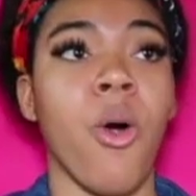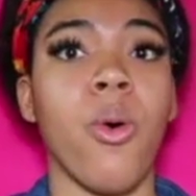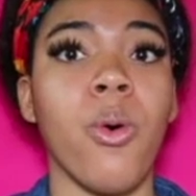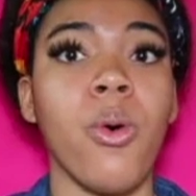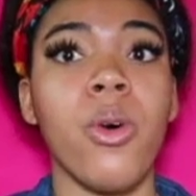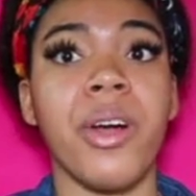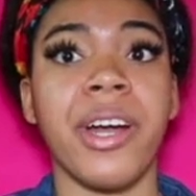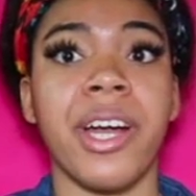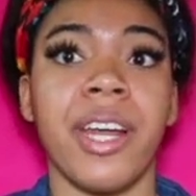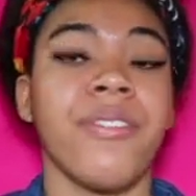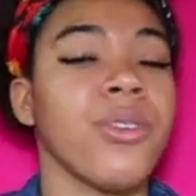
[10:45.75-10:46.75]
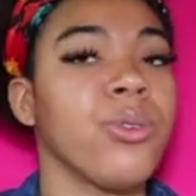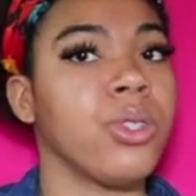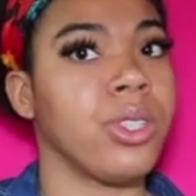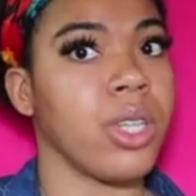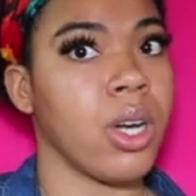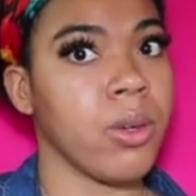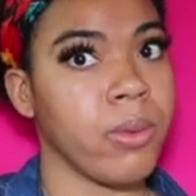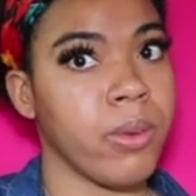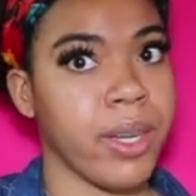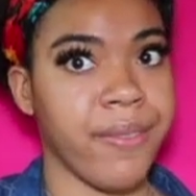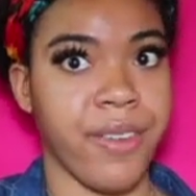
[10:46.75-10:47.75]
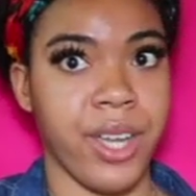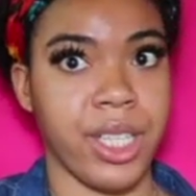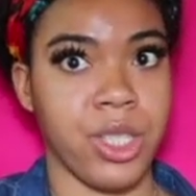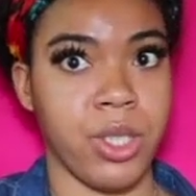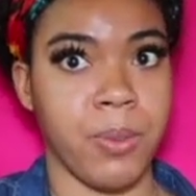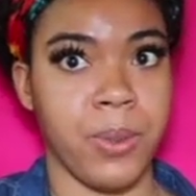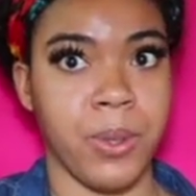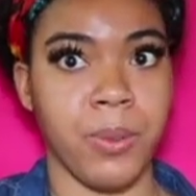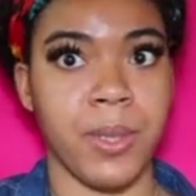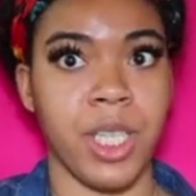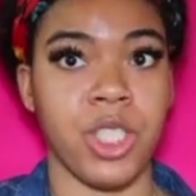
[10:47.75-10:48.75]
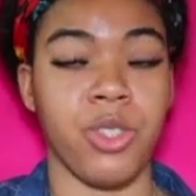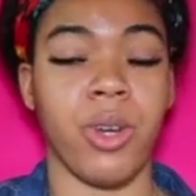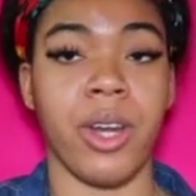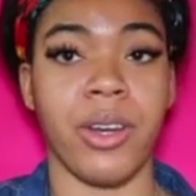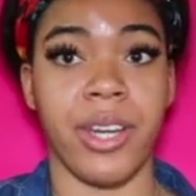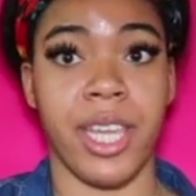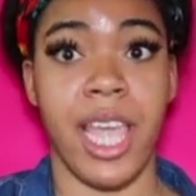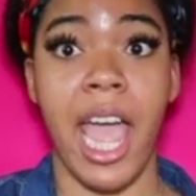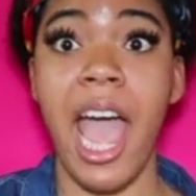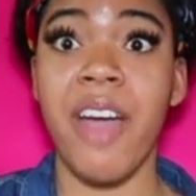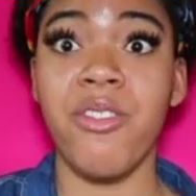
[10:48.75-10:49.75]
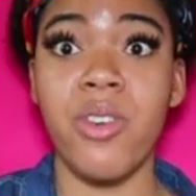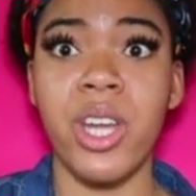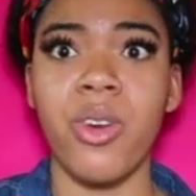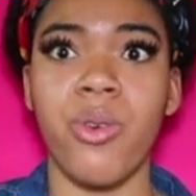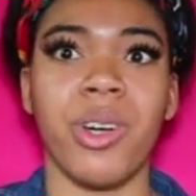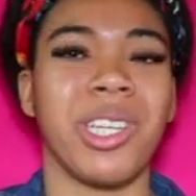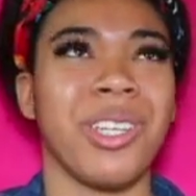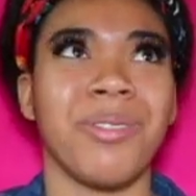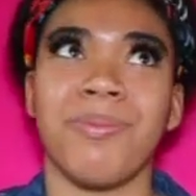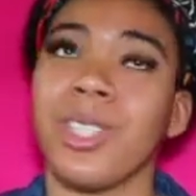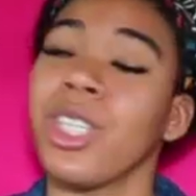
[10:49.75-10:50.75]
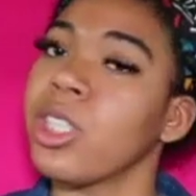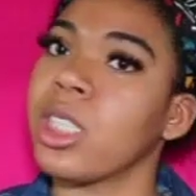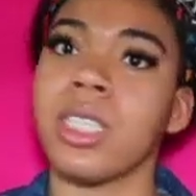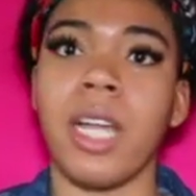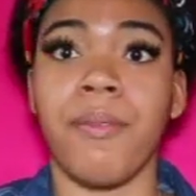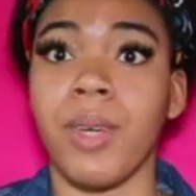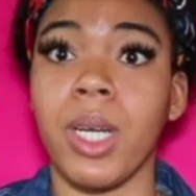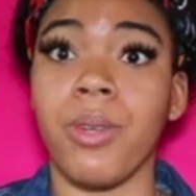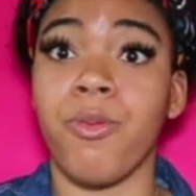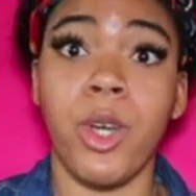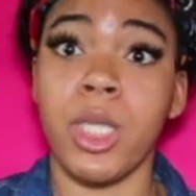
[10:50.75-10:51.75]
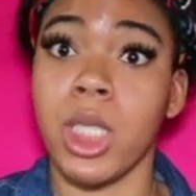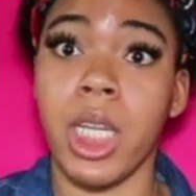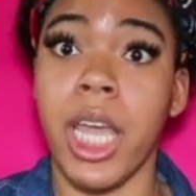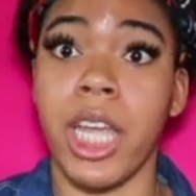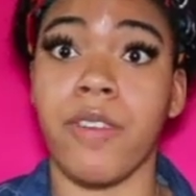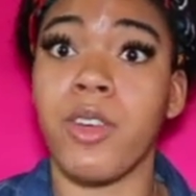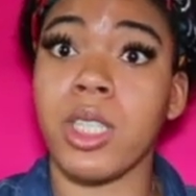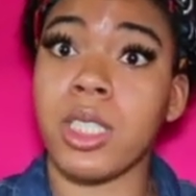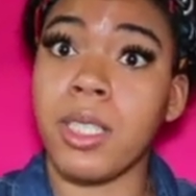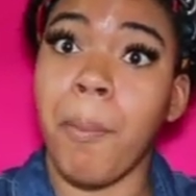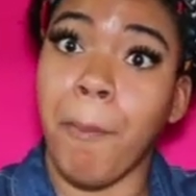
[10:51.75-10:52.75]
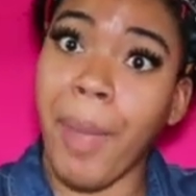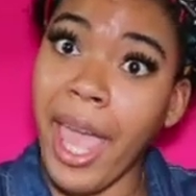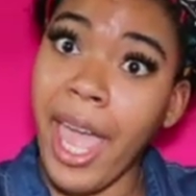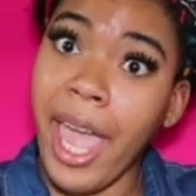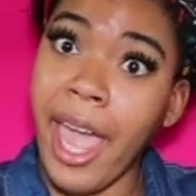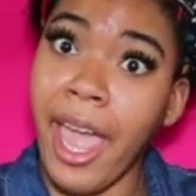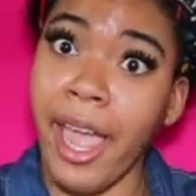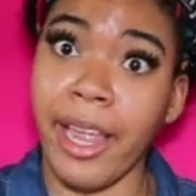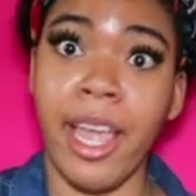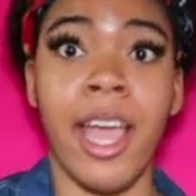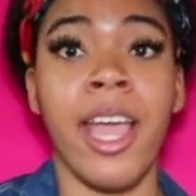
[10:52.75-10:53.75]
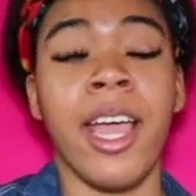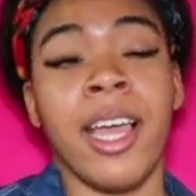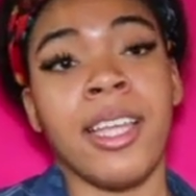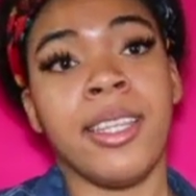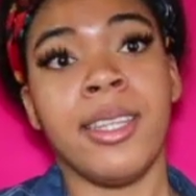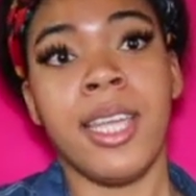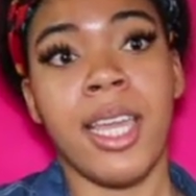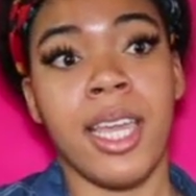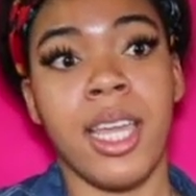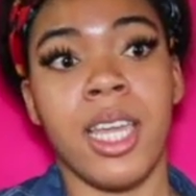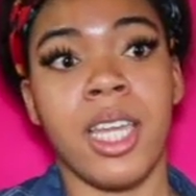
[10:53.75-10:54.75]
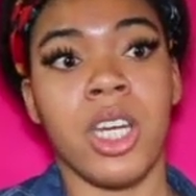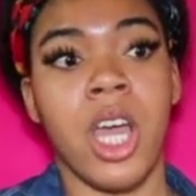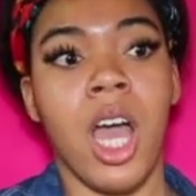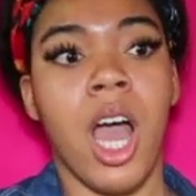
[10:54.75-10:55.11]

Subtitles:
or if you don't want to find your boo because you already have one, or you're just not focused on that, you focus on the bag, then